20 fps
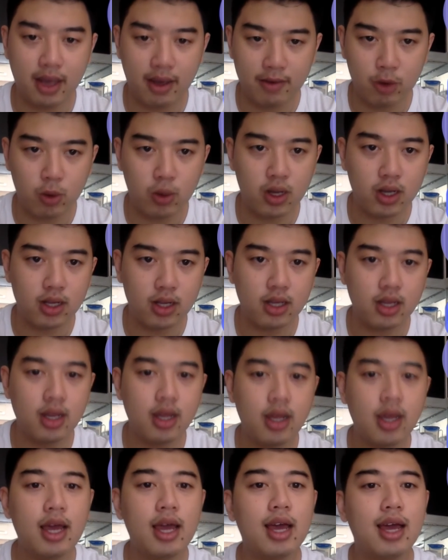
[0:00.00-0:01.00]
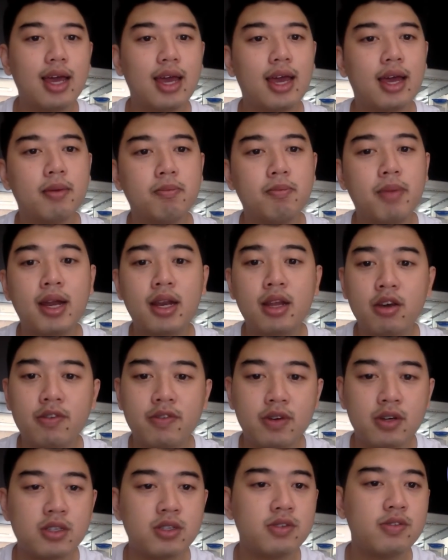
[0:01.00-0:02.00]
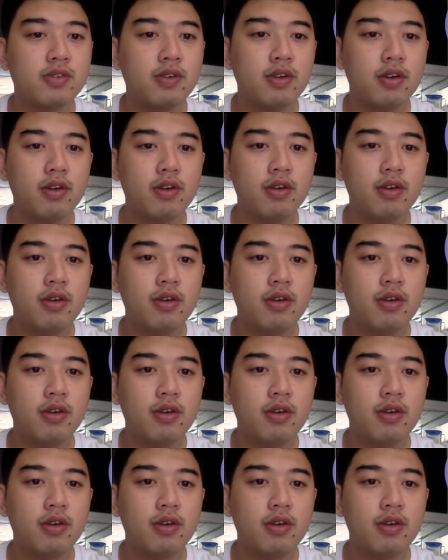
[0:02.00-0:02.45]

everyone, and many of us